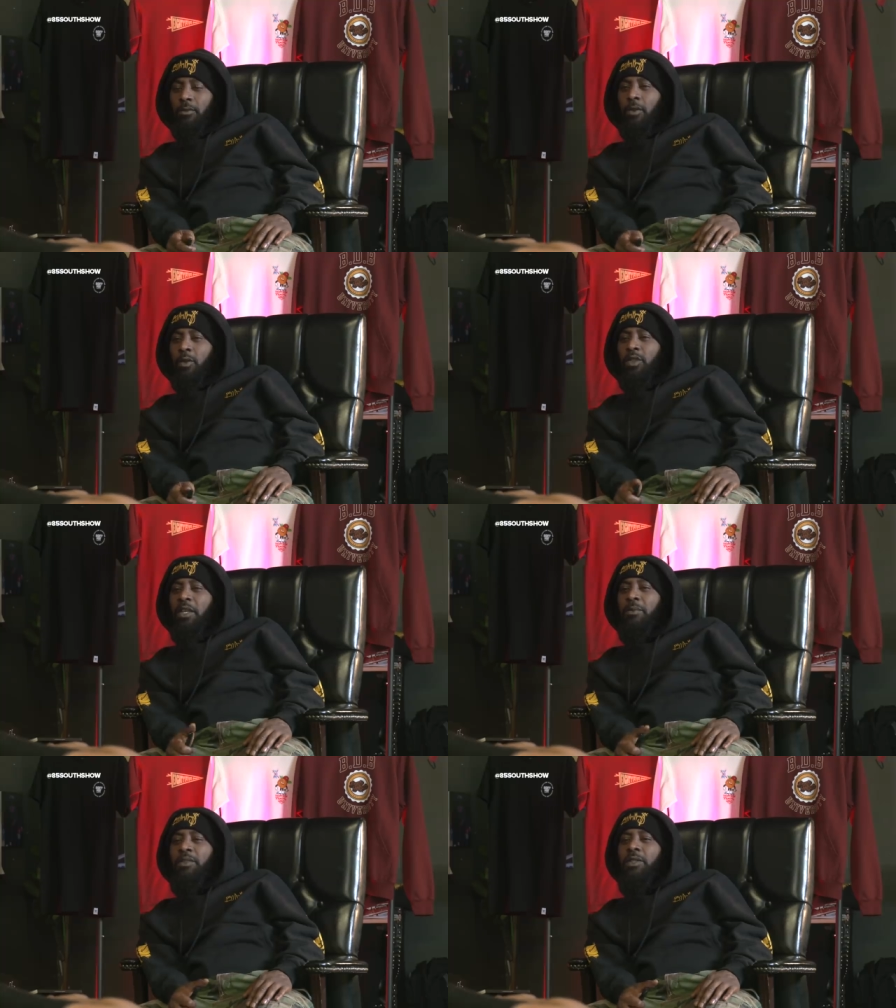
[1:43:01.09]
First
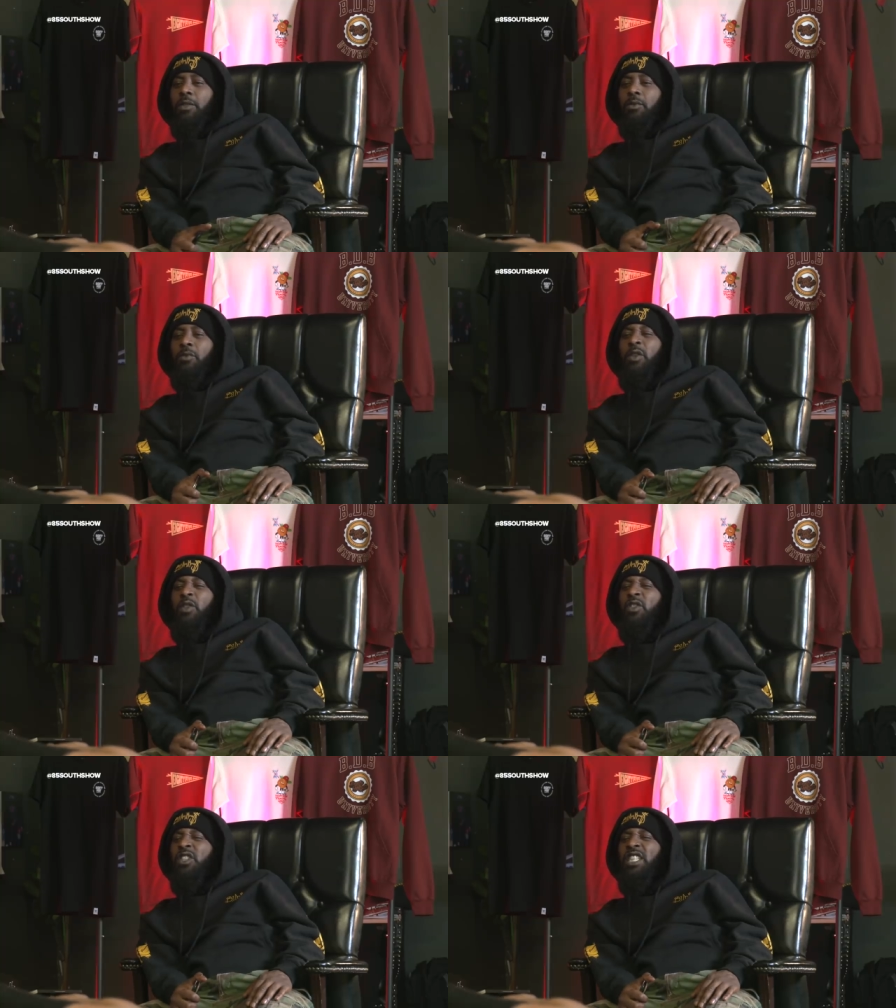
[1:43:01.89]
episode,
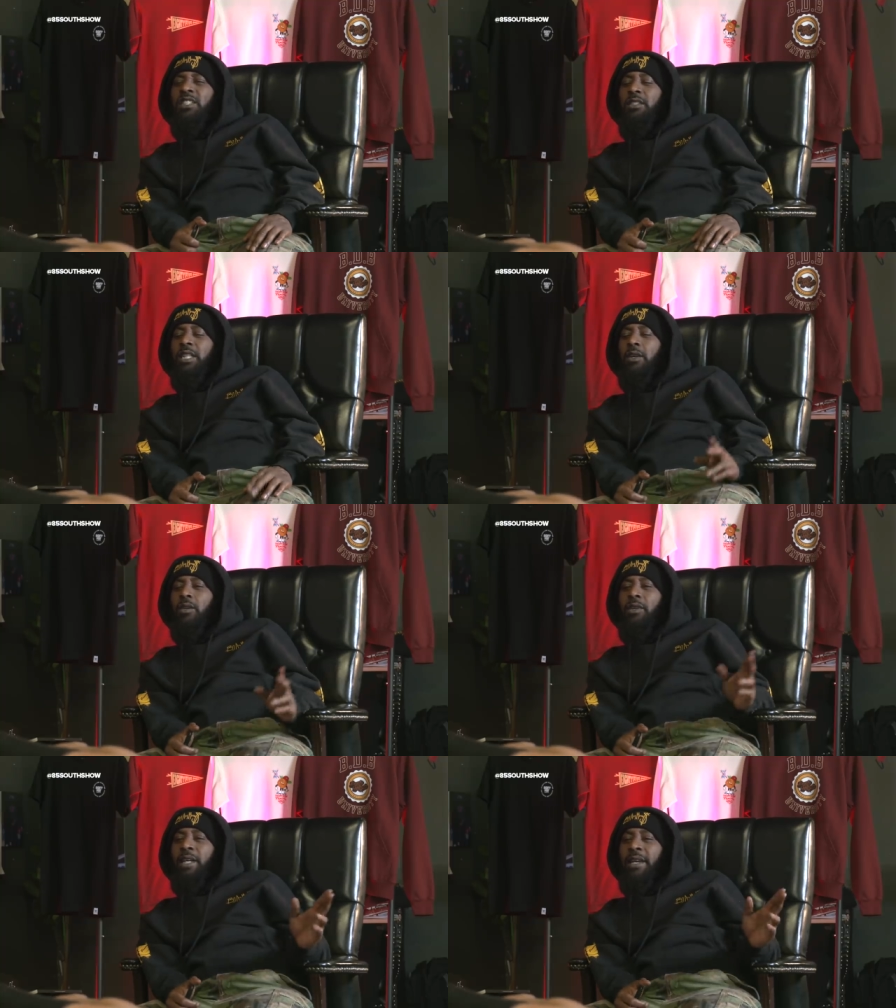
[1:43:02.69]
first season, they
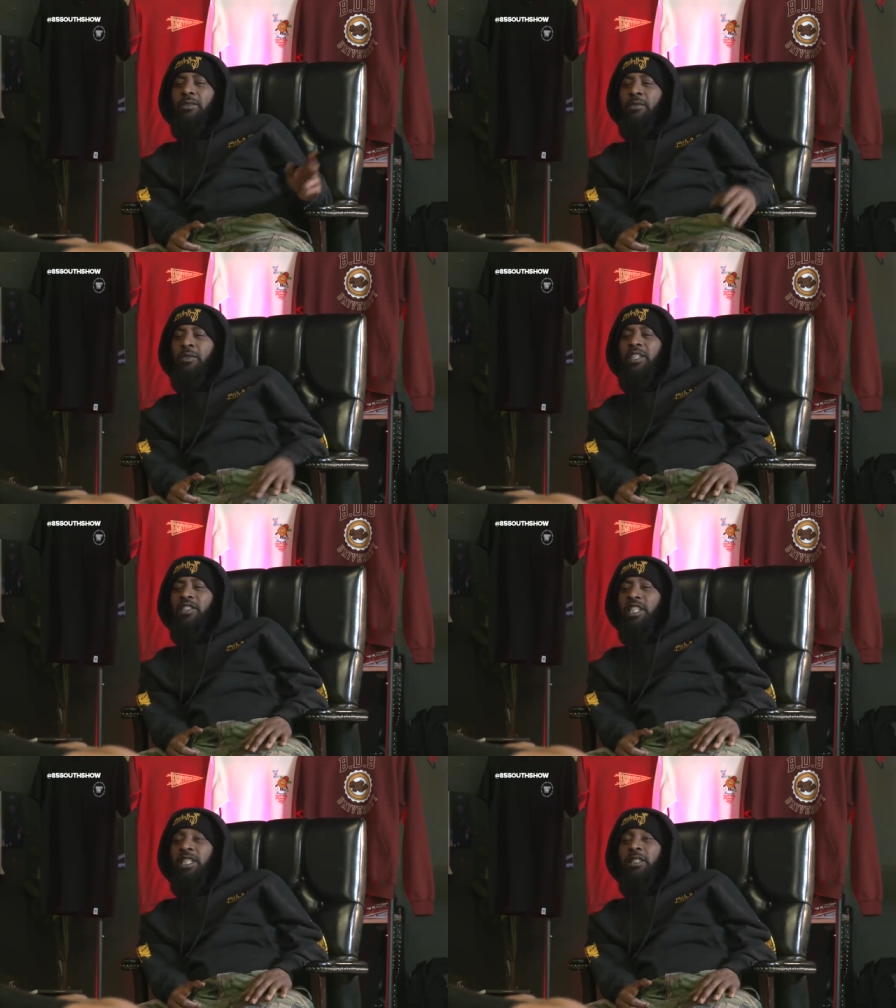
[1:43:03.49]
don't even have to
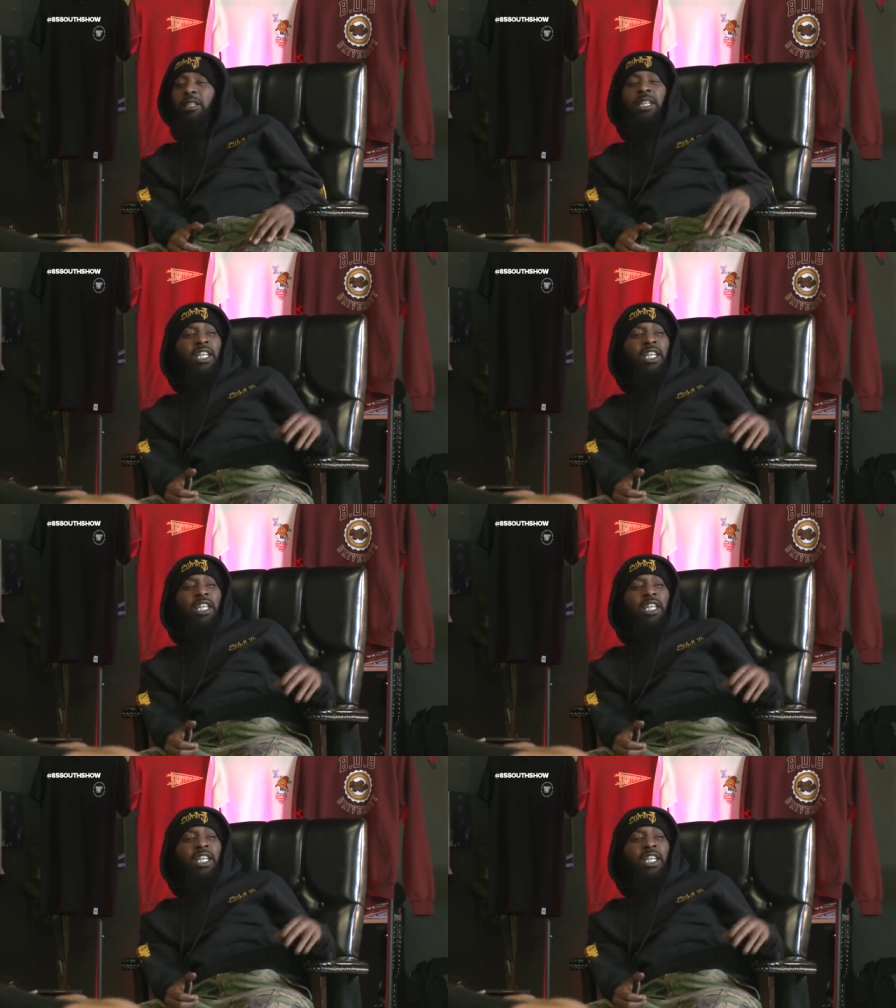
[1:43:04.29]
fix nothing.